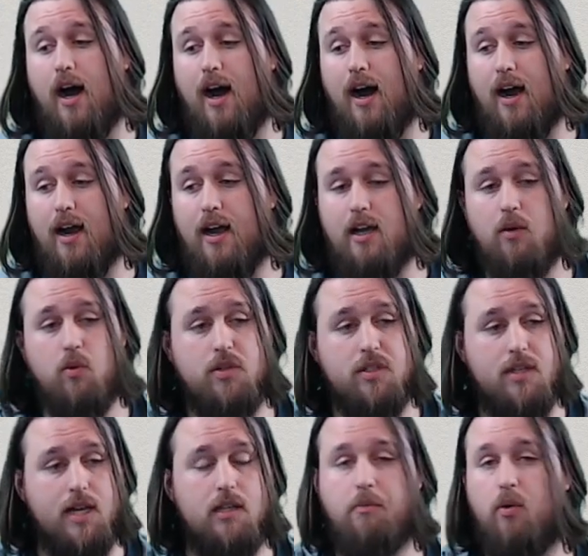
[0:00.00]
I was
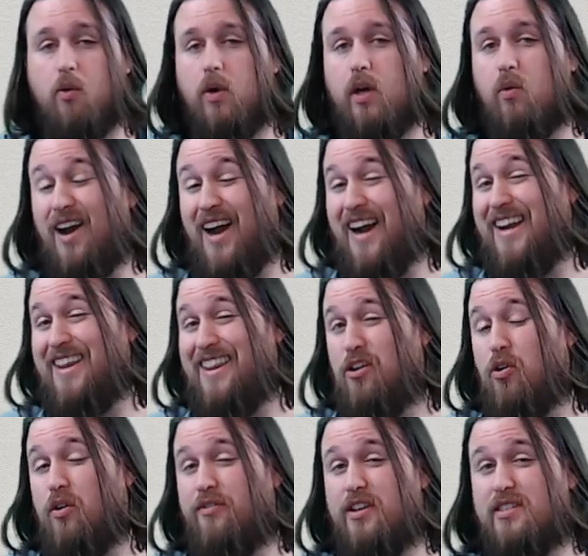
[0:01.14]
at the point where I didn't
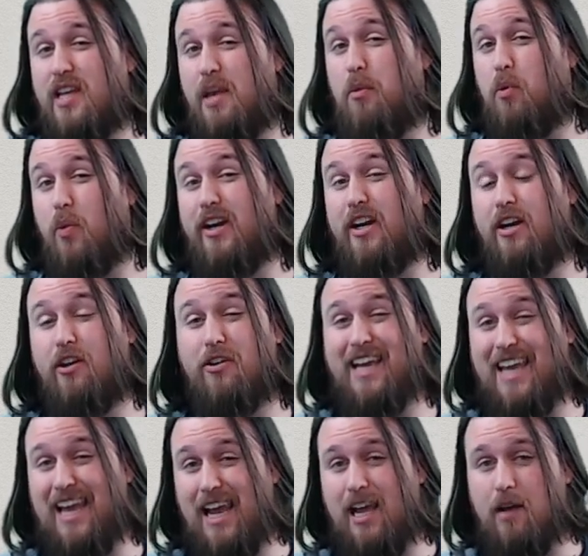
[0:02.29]
know if this team would win another
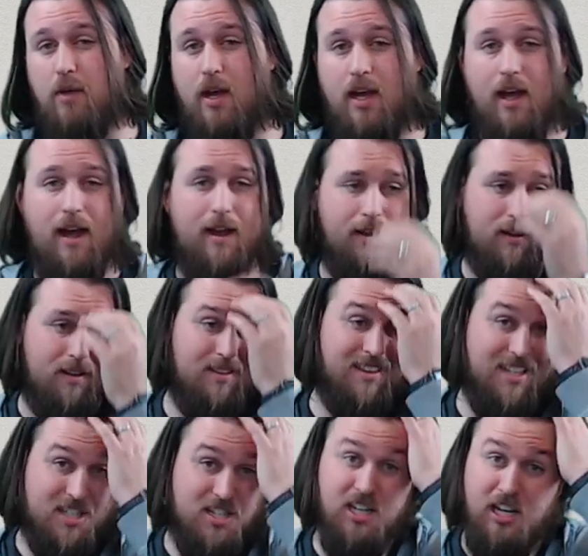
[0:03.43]
game
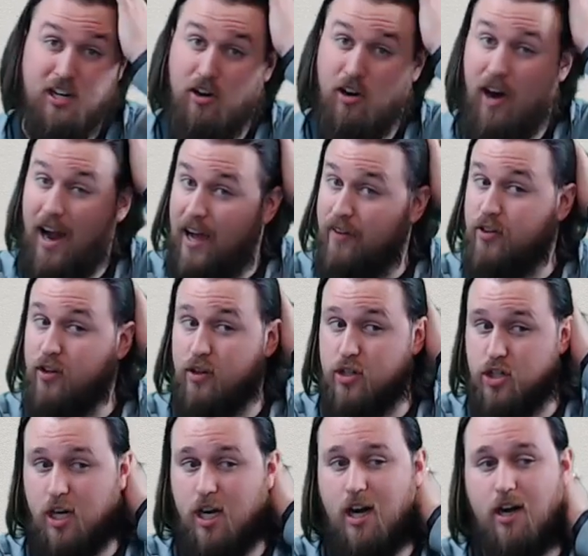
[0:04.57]
this year after the
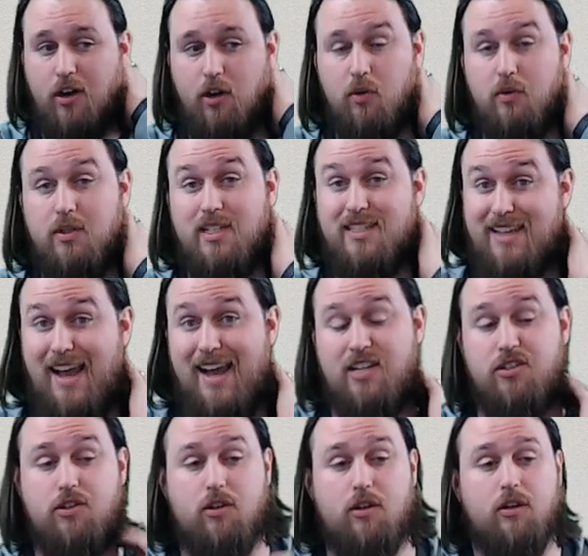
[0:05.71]
Chicago
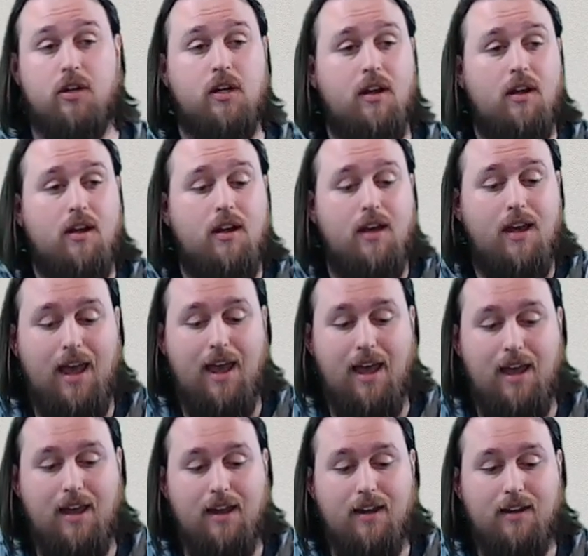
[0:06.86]
disaster.
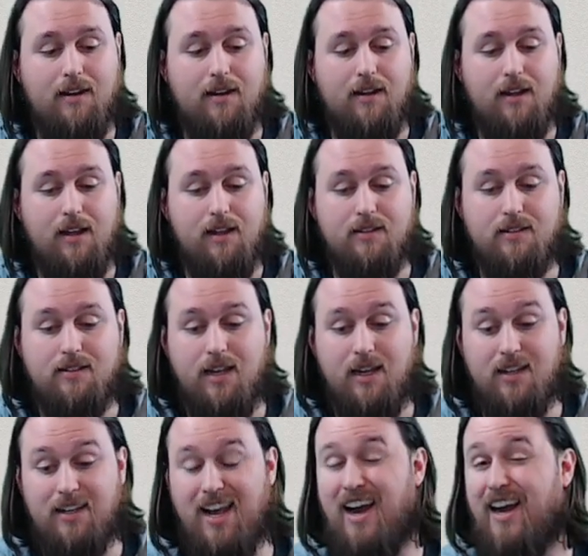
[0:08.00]
And
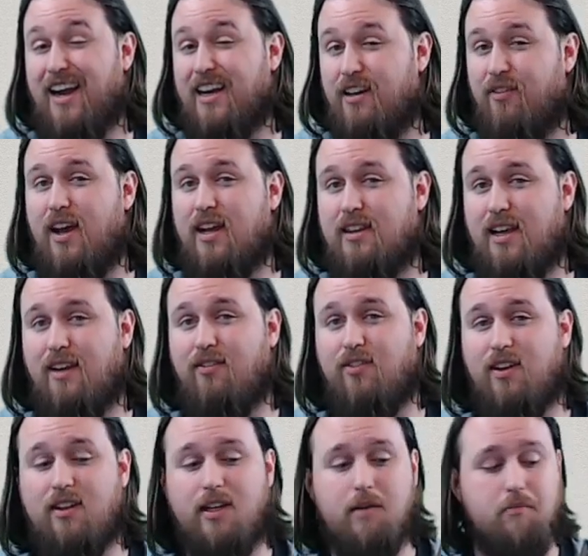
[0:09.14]
it kind of had that
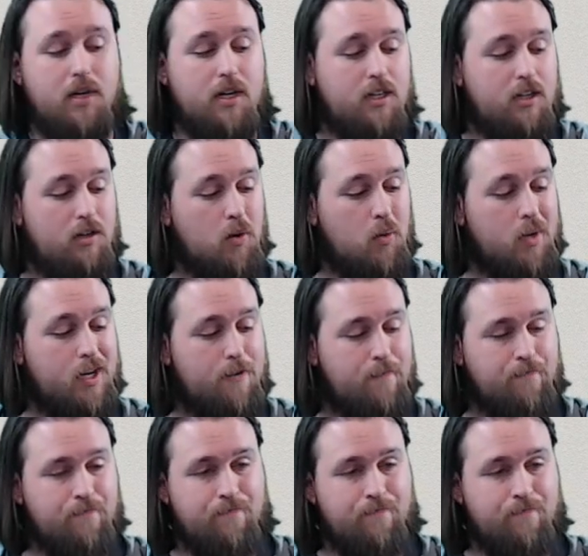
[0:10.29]
feeling, but you know what?